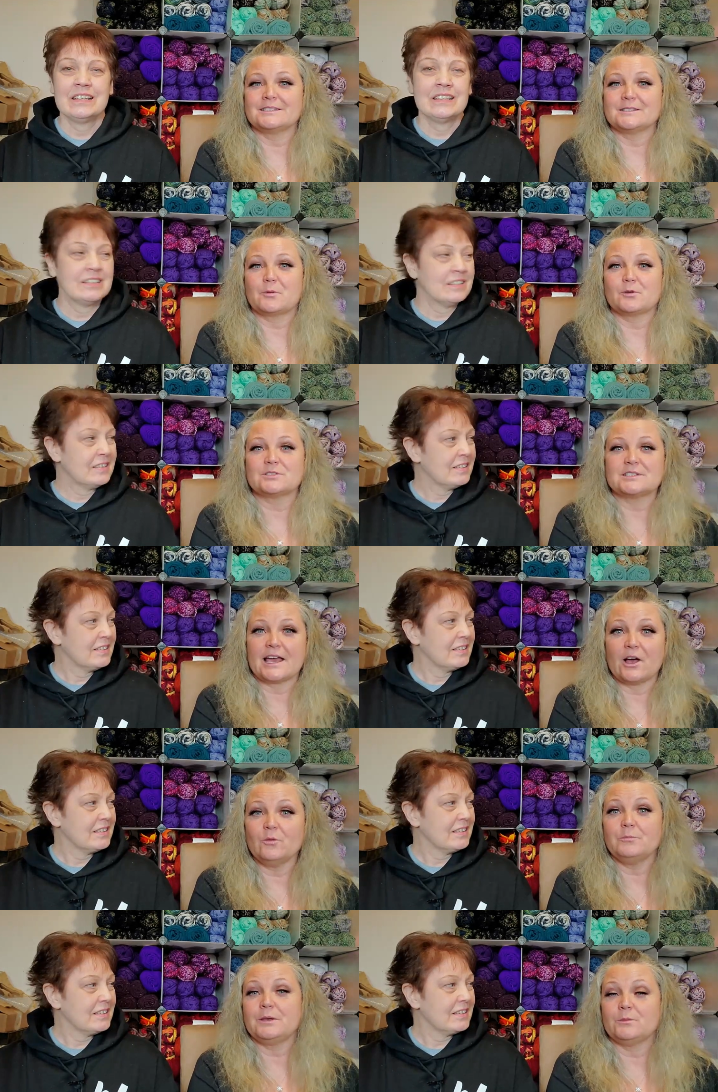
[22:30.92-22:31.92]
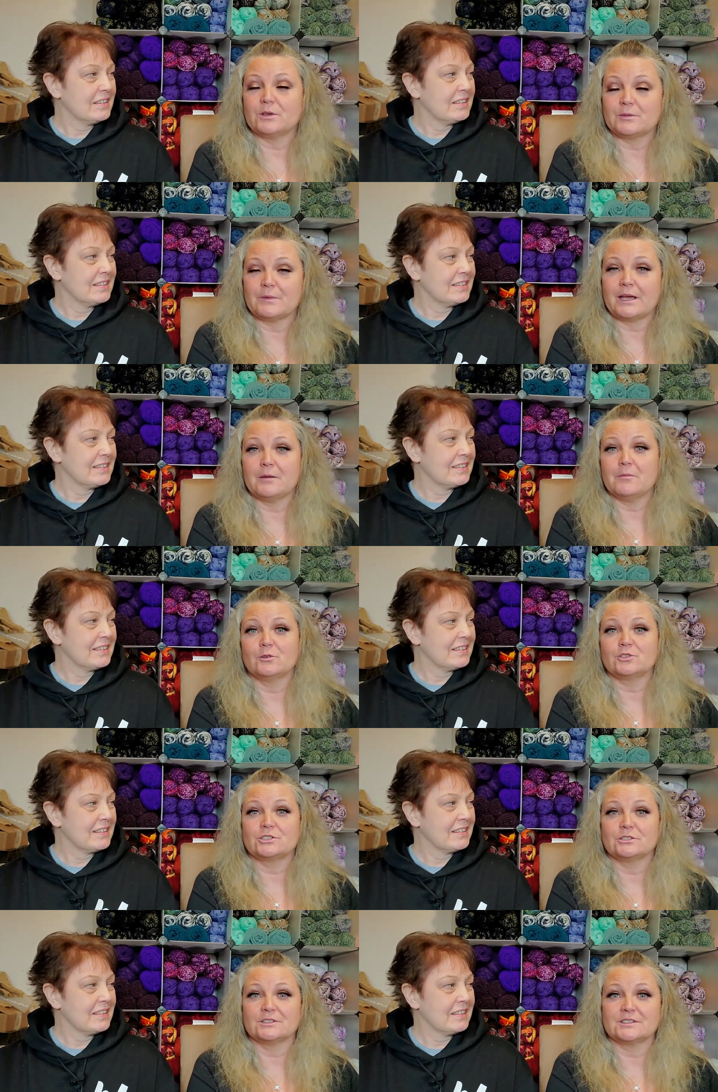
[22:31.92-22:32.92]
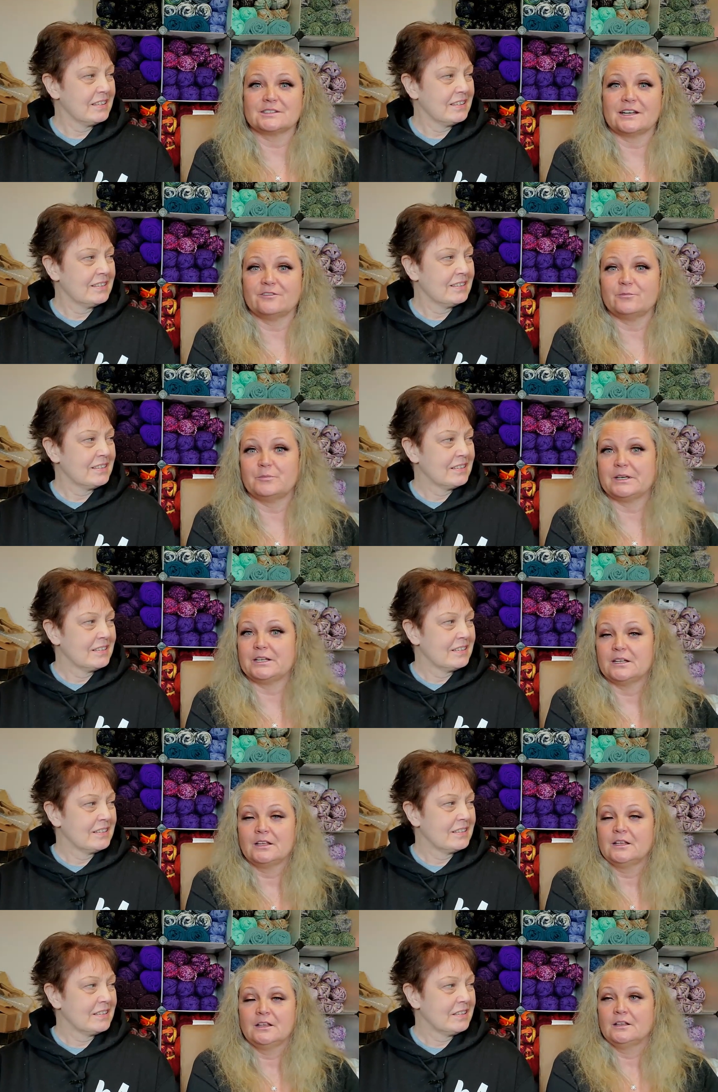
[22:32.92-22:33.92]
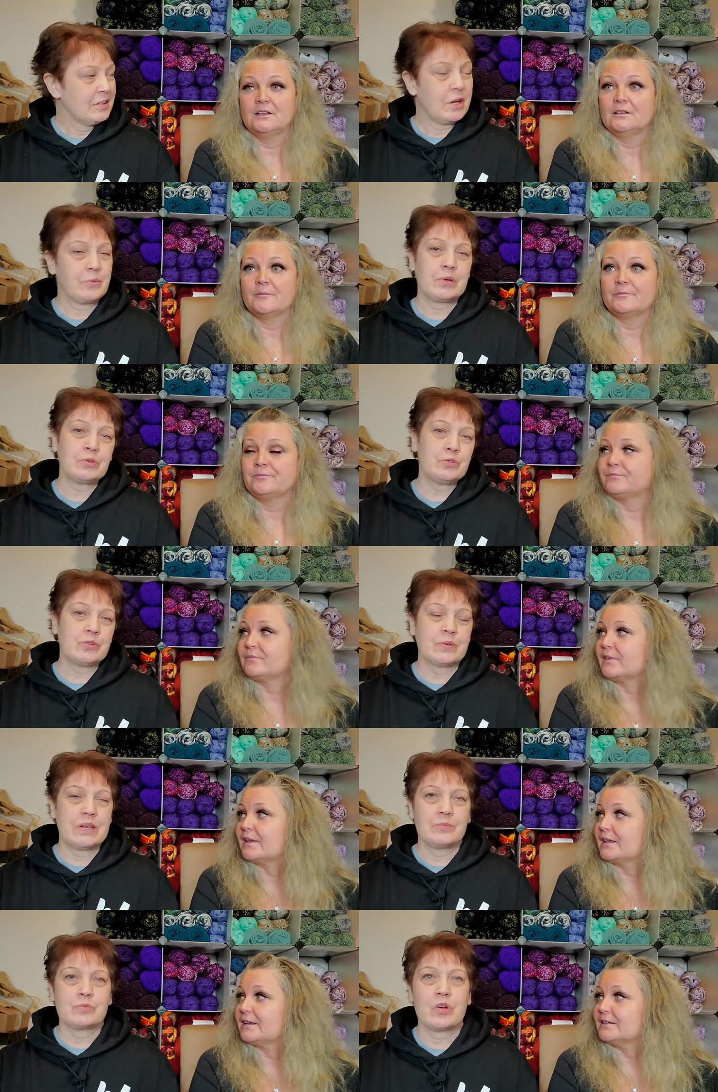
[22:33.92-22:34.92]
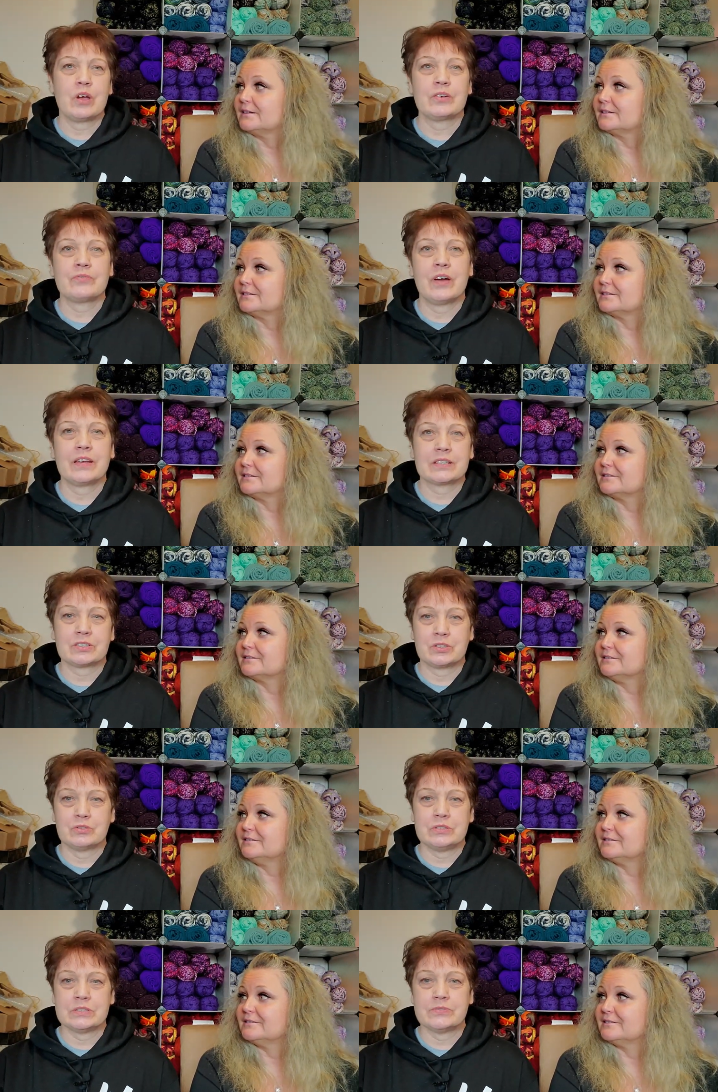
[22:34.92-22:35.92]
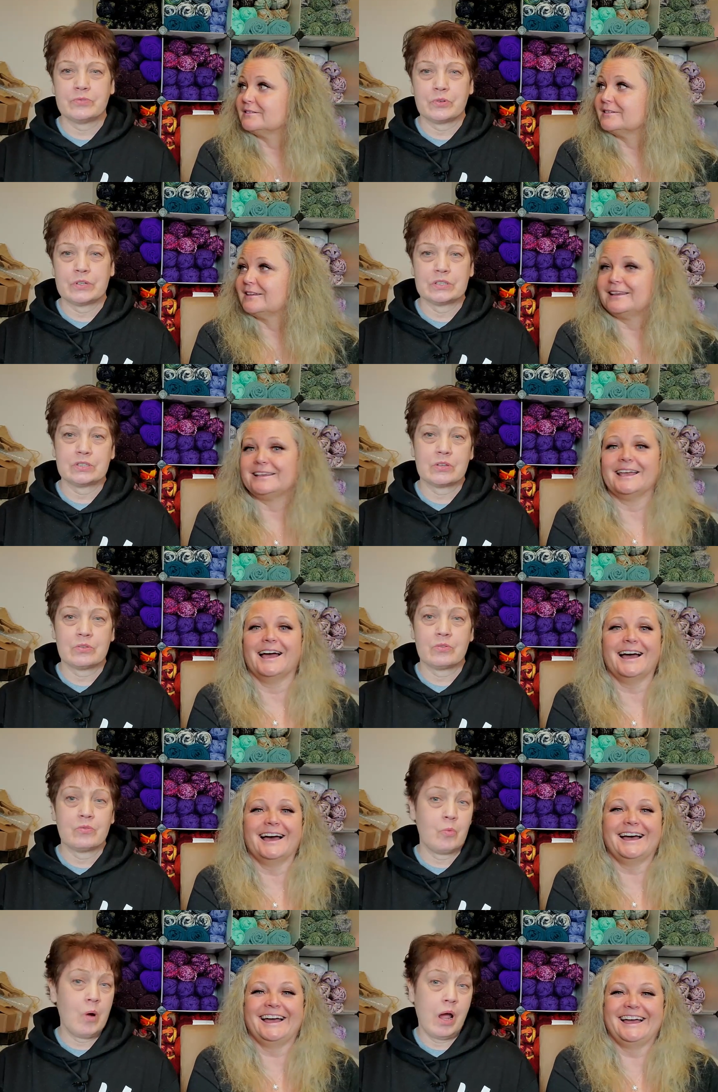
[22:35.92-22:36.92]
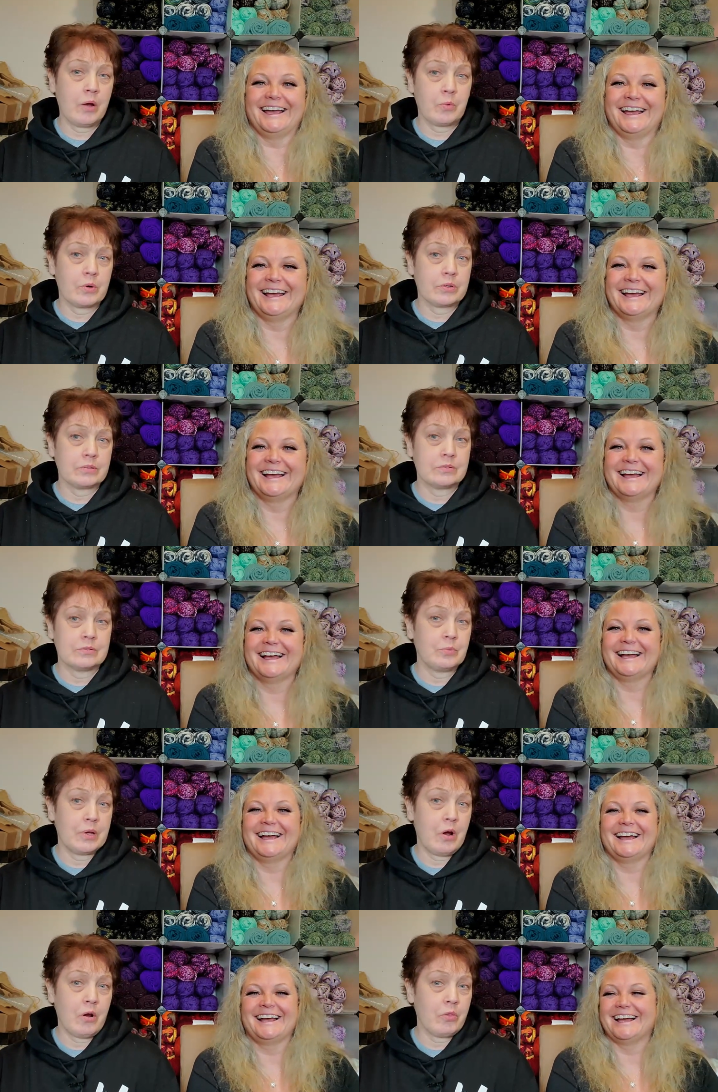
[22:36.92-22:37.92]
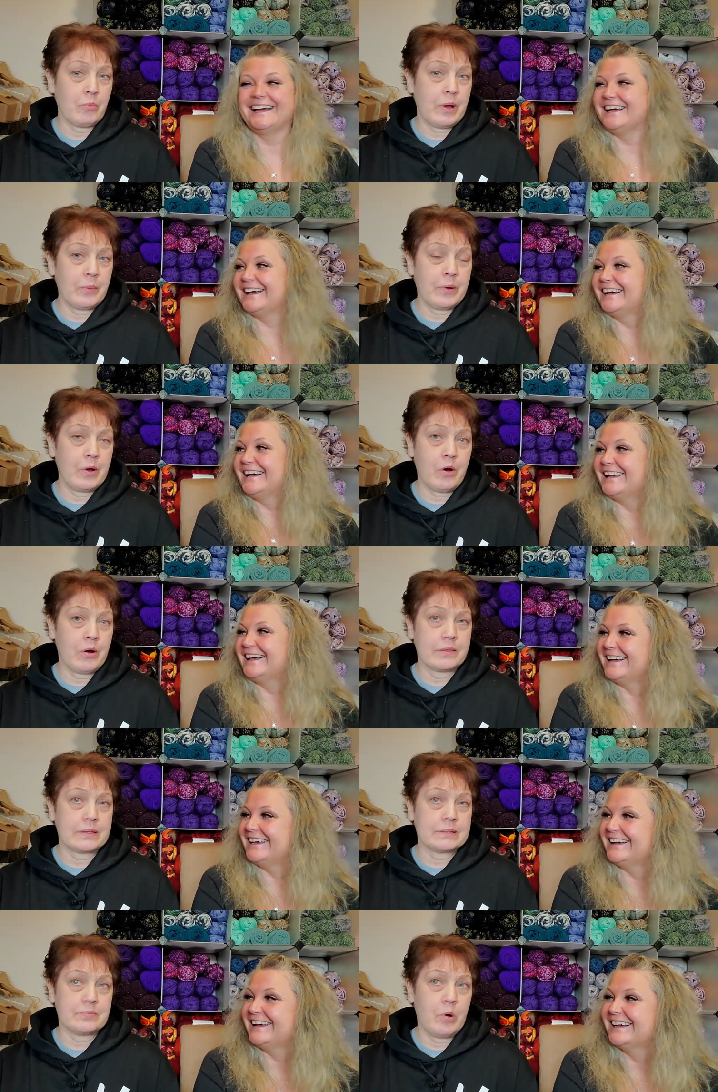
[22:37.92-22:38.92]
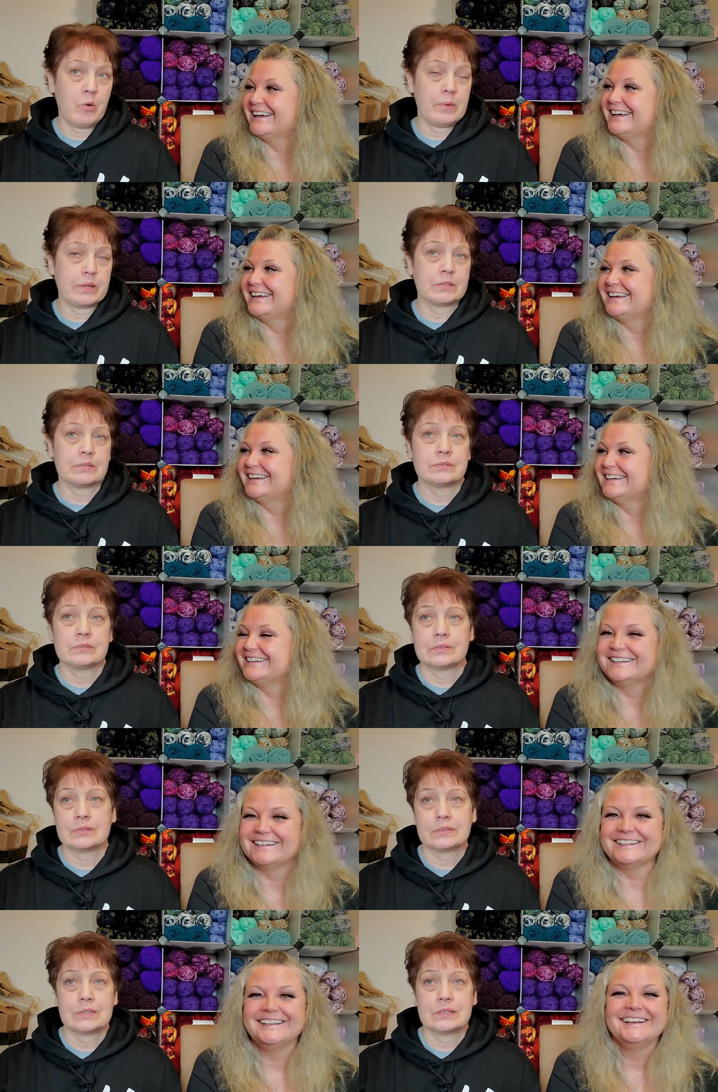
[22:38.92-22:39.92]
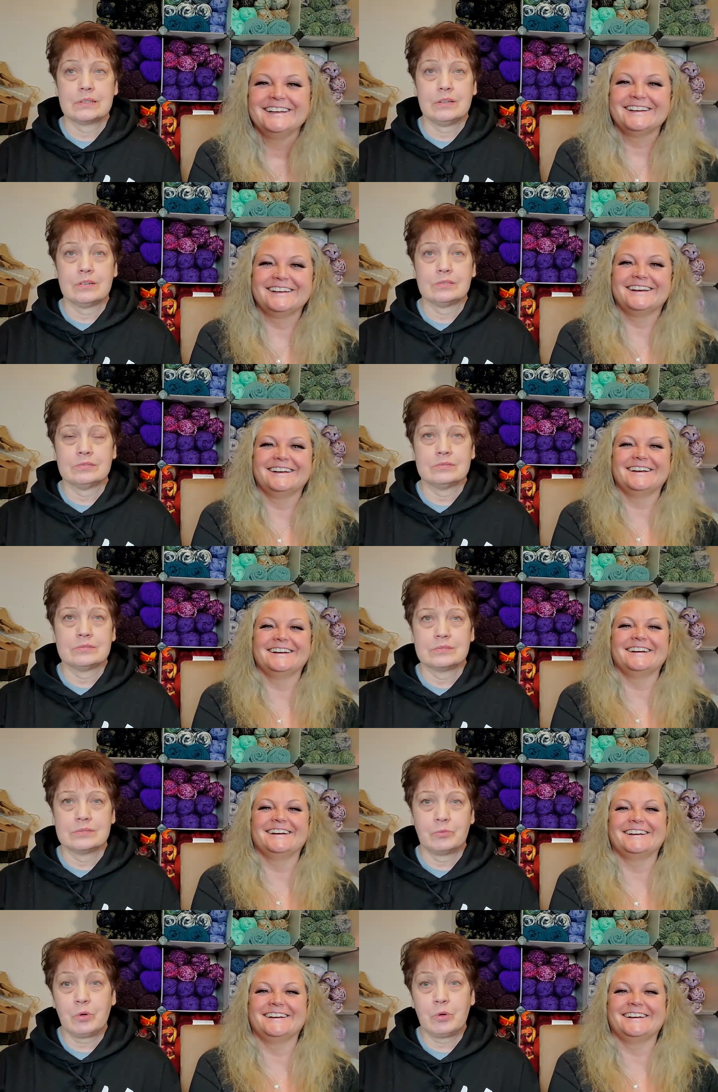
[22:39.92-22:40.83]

Speaker 1: is supposed to help me with my emotional stuff, but yeah, we keep trying
Speaker 2: to find excuses for each other and why we are the way we are at this moment. And you know, it